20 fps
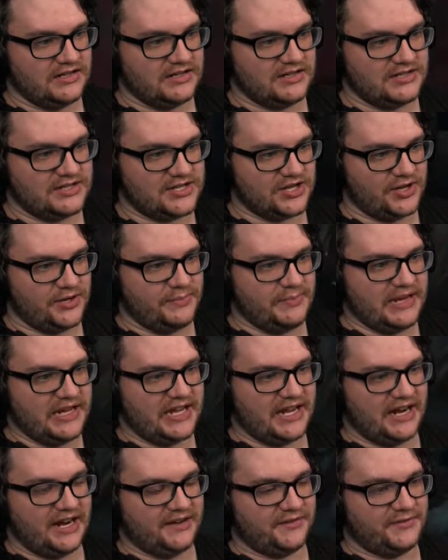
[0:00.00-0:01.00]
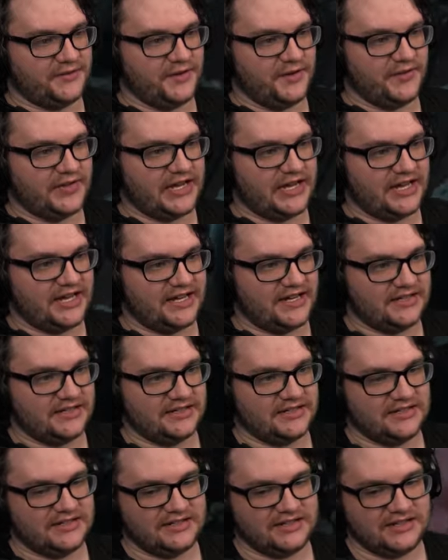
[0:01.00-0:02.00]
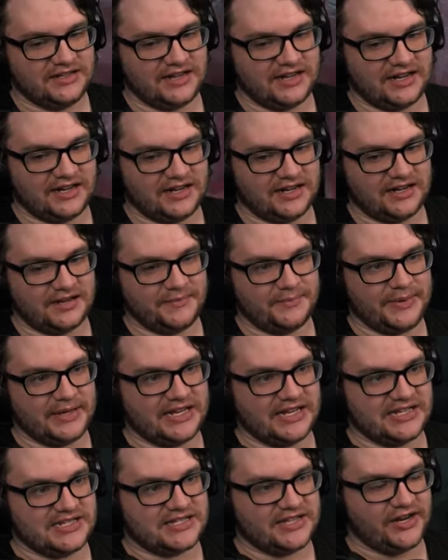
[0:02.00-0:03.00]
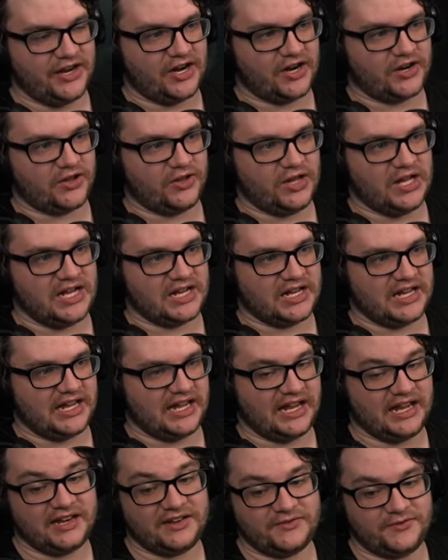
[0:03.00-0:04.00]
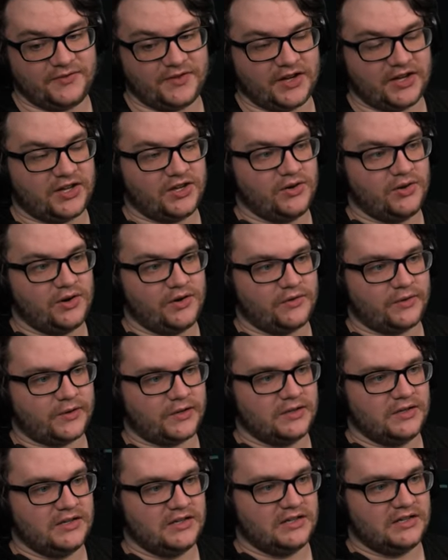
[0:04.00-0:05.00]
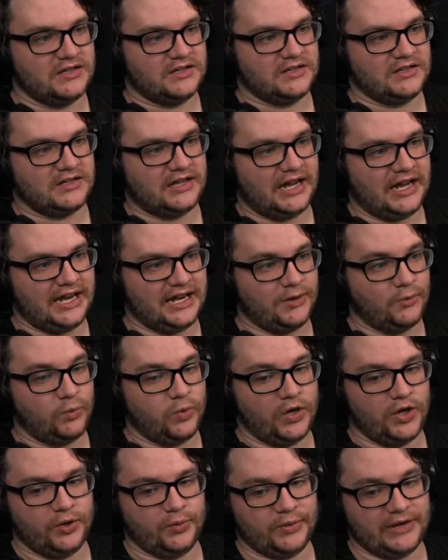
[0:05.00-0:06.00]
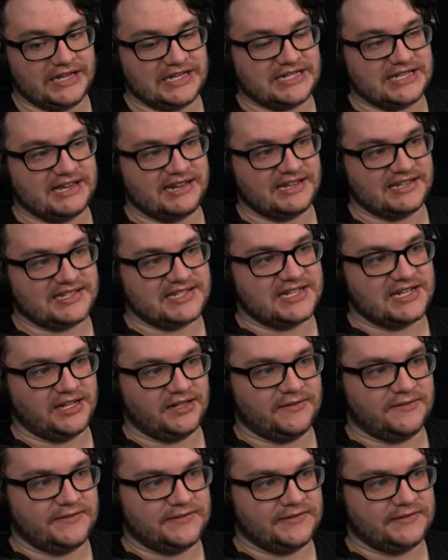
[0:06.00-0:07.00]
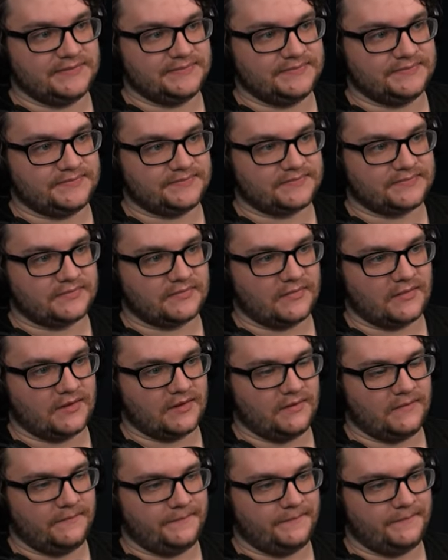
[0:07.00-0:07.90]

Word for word: so be careful of that um, because the auto lock can fuck you over and it will reset itself. Okay, better move it.